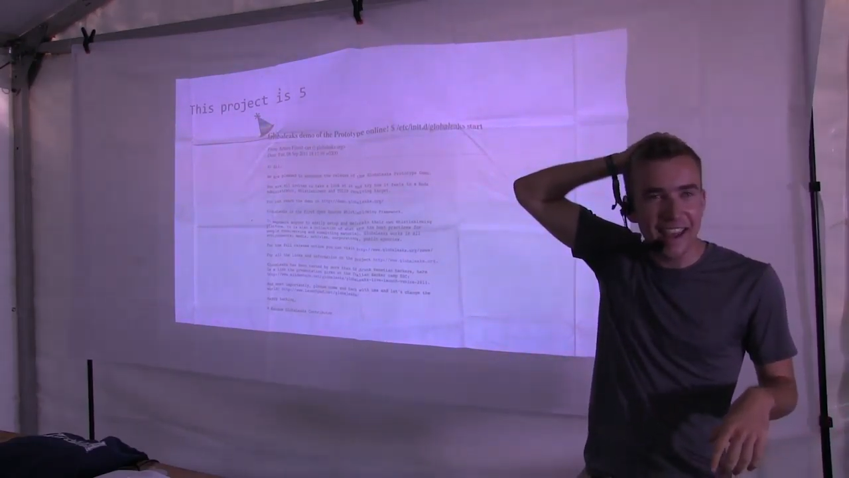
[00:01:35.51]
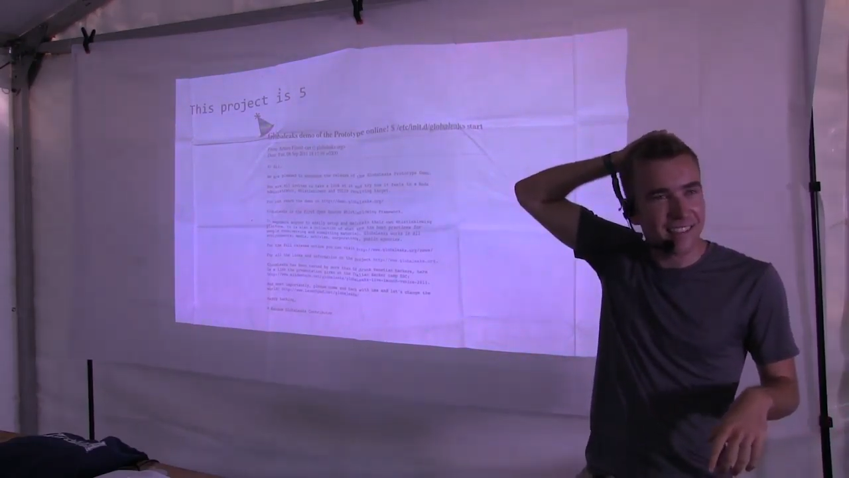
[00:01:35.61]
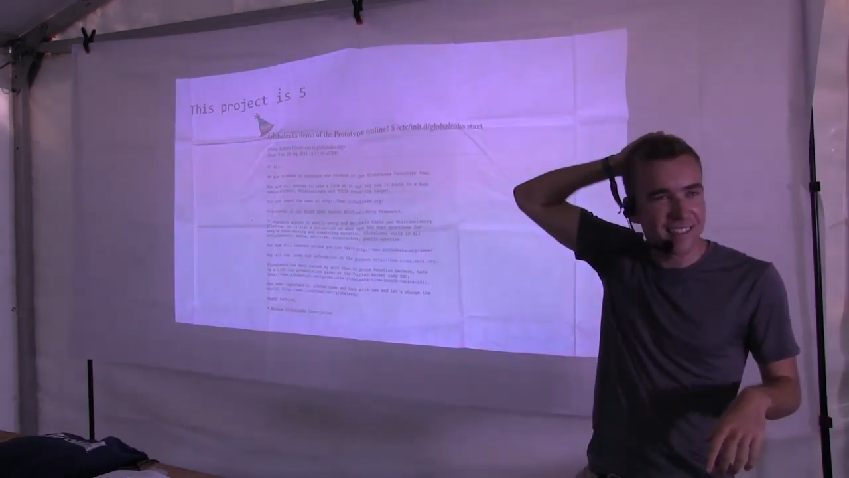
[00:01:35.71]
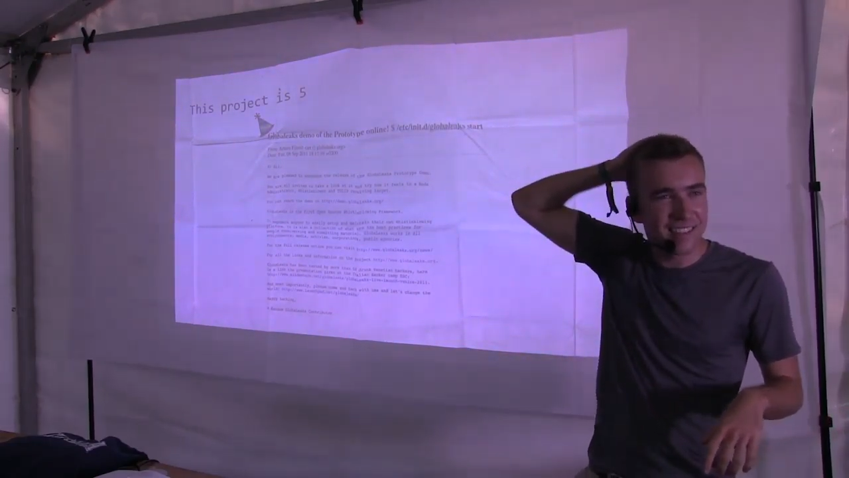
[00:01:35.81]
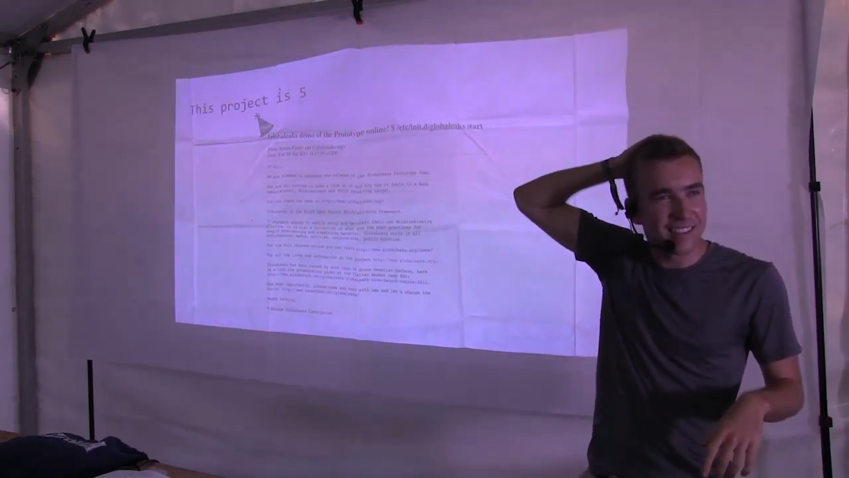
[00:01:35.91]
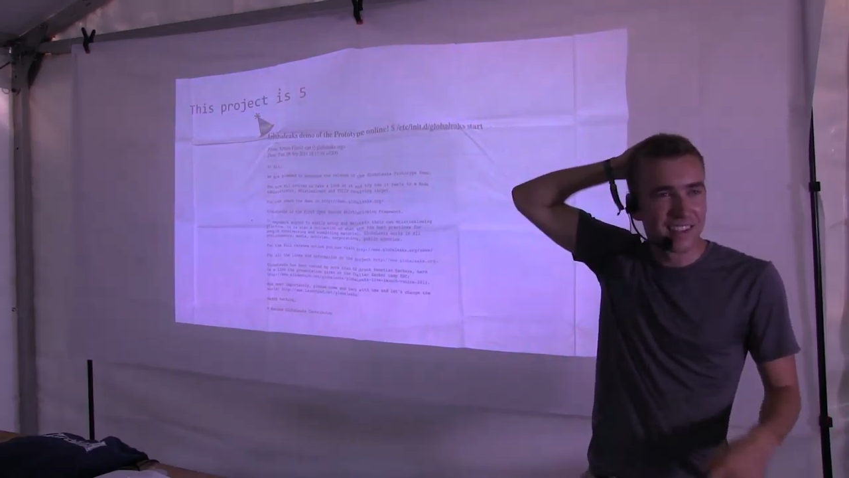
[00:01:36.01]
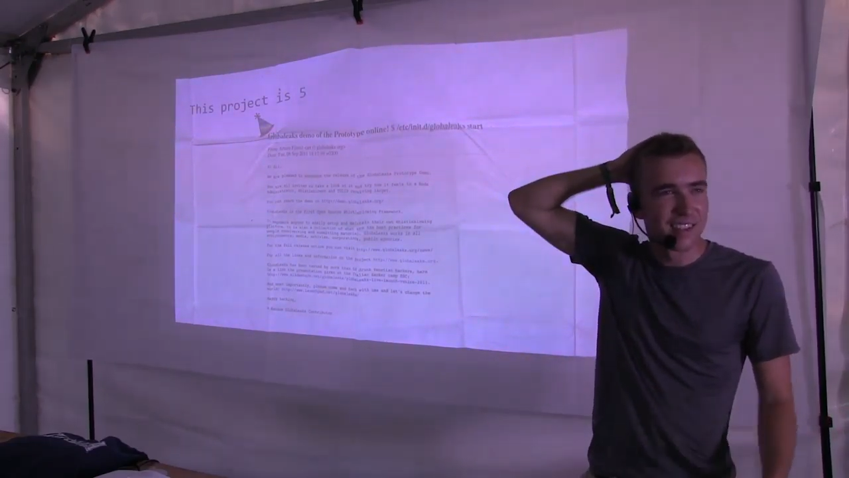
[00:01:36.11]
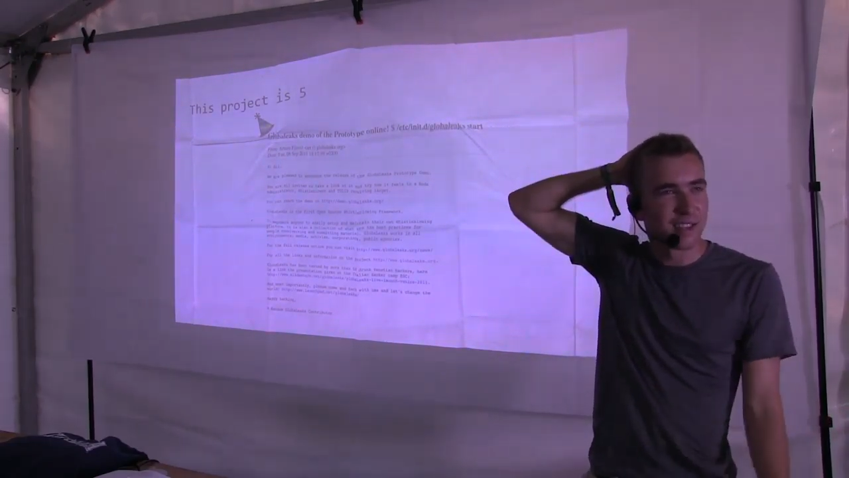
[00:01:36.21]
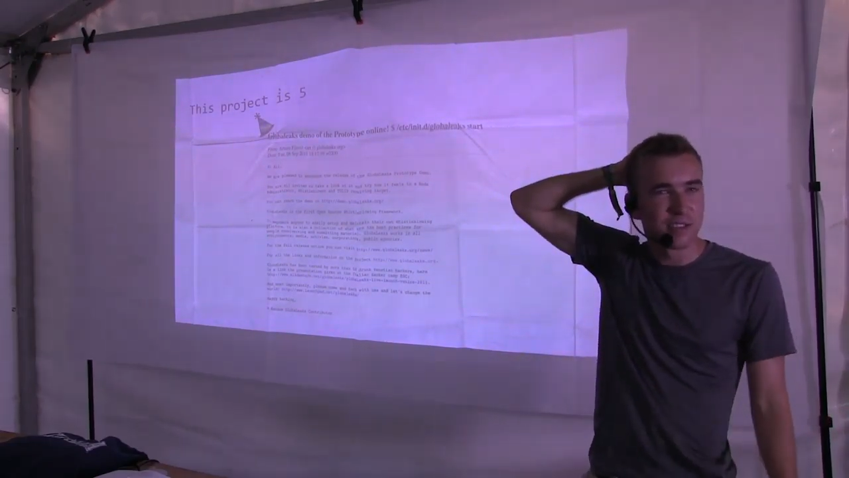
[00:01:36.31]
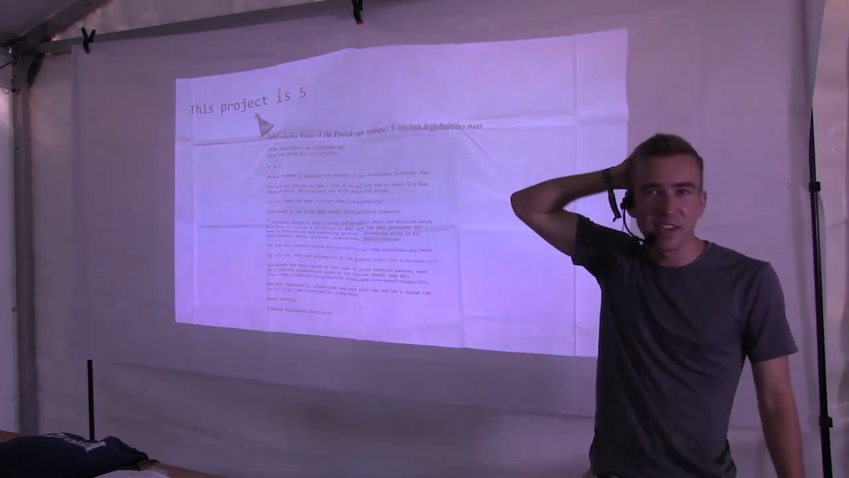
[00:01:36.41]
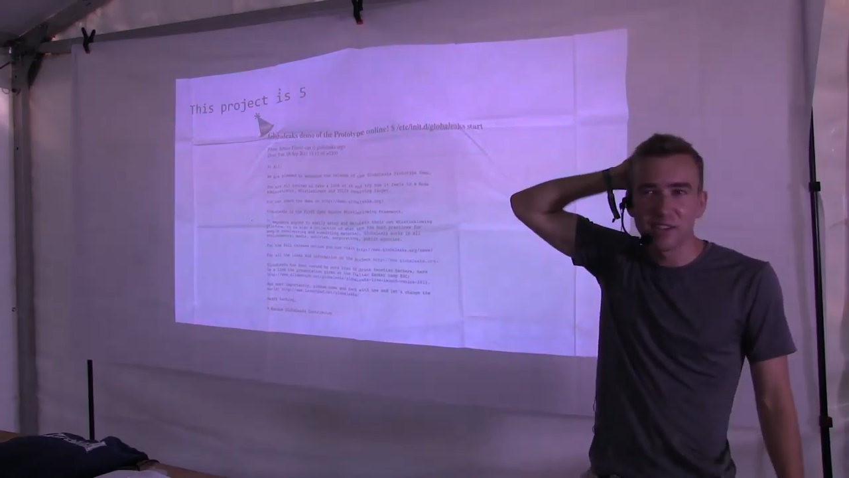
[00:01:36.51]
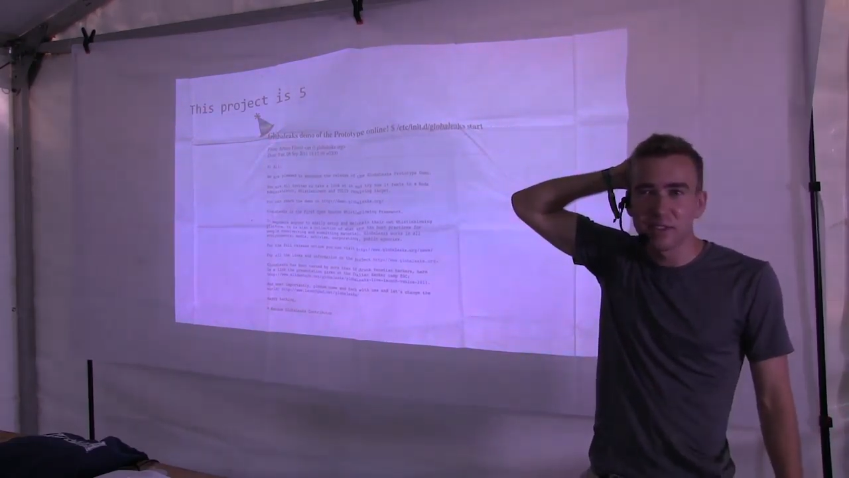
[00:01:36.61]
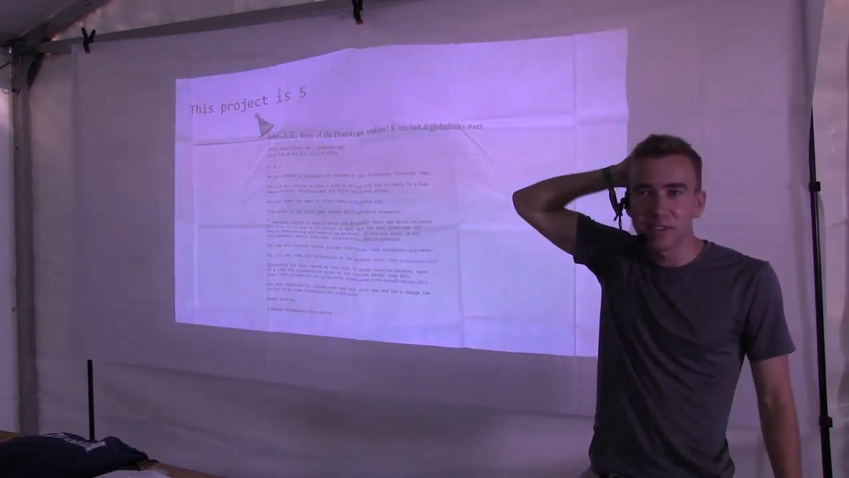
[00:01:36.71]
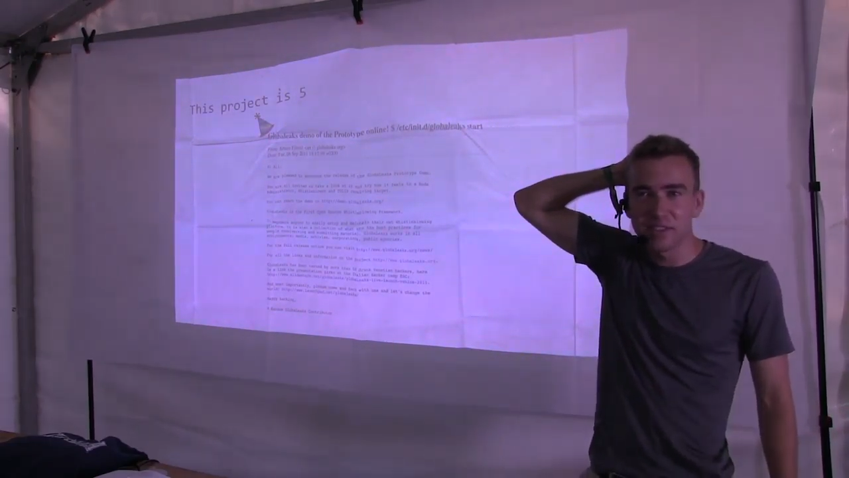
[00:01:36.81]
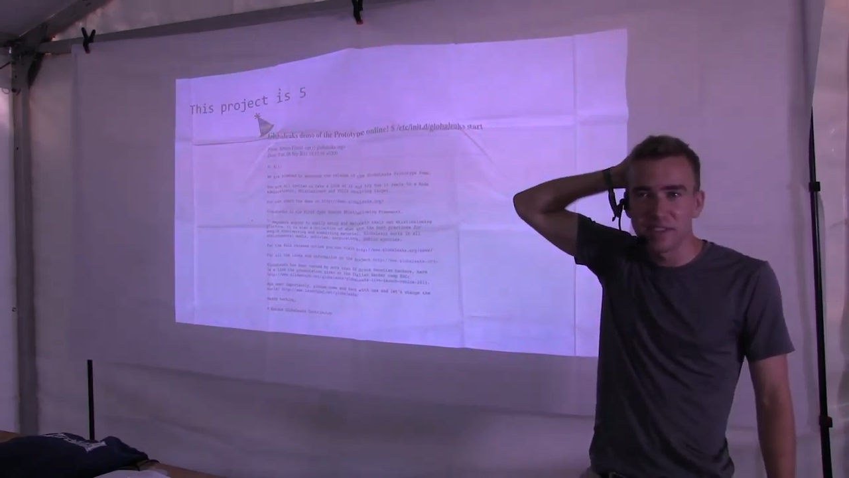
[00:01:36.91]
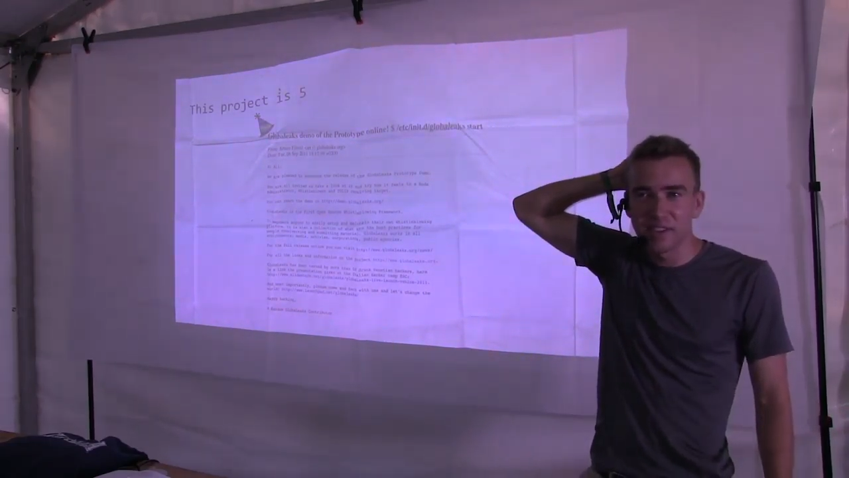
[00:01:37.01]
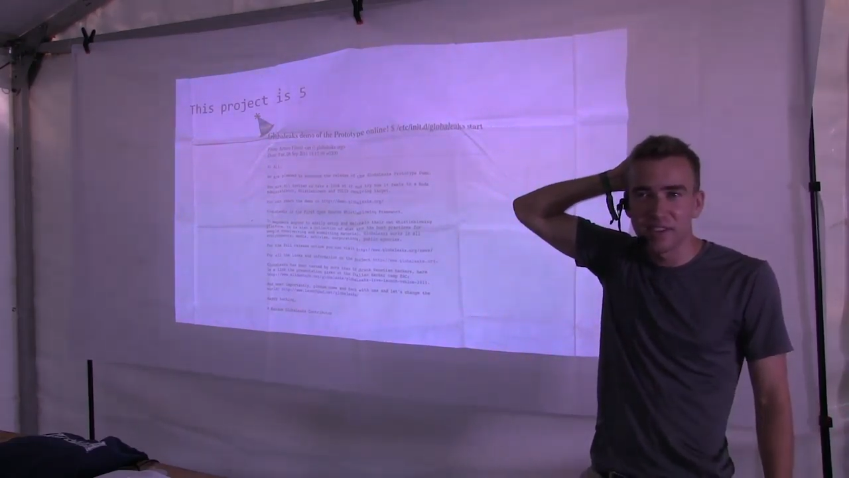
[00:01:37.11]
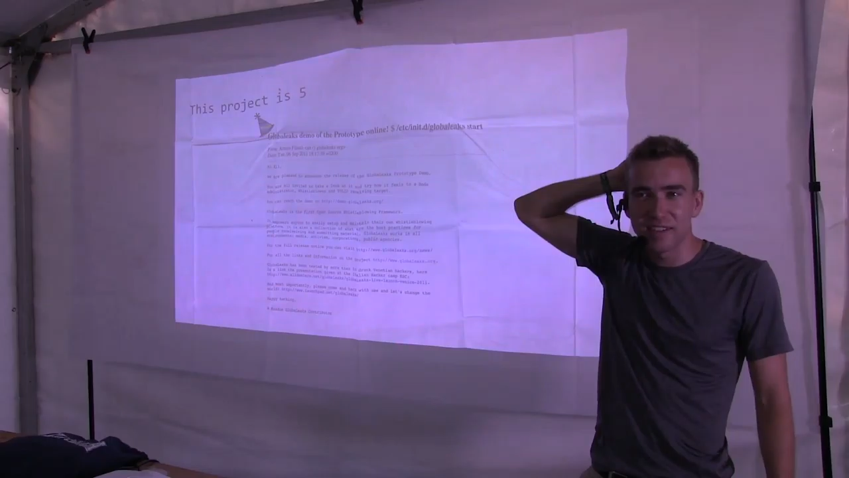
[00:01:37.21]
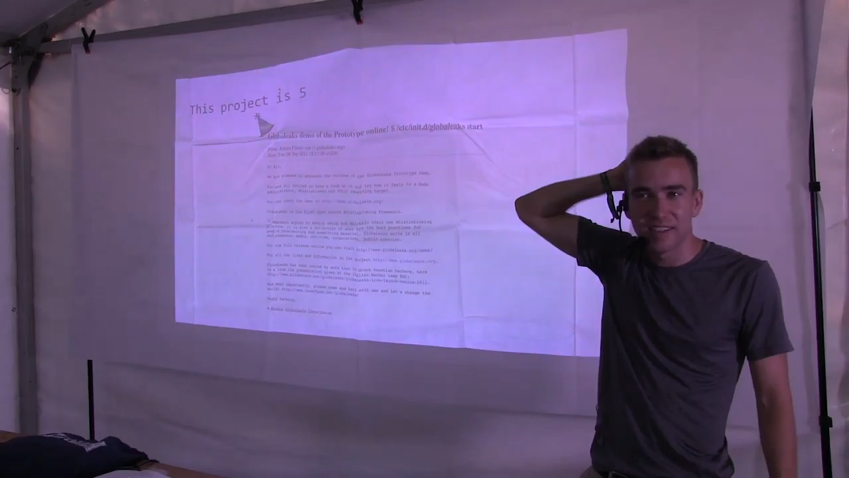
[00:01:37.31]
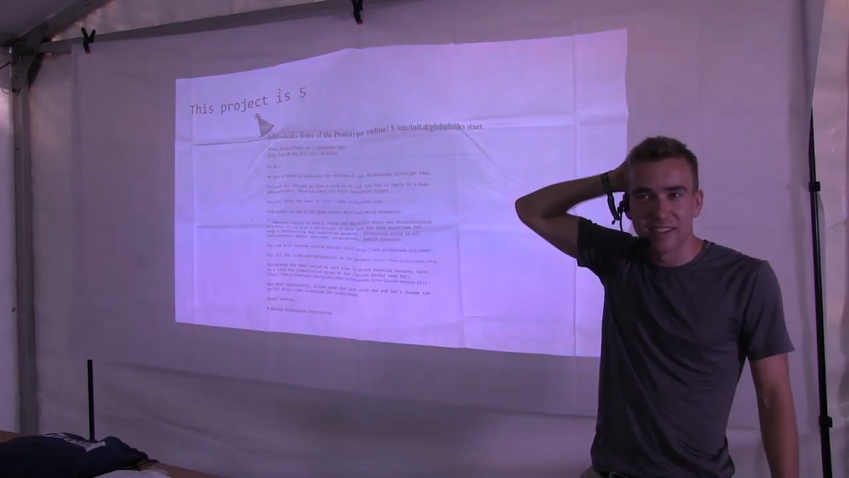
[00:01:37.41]
ESC five years
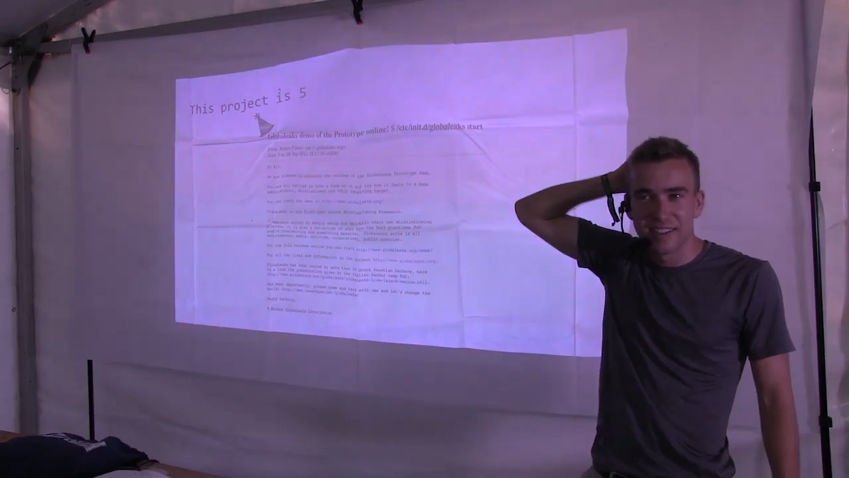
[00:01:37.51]
ago.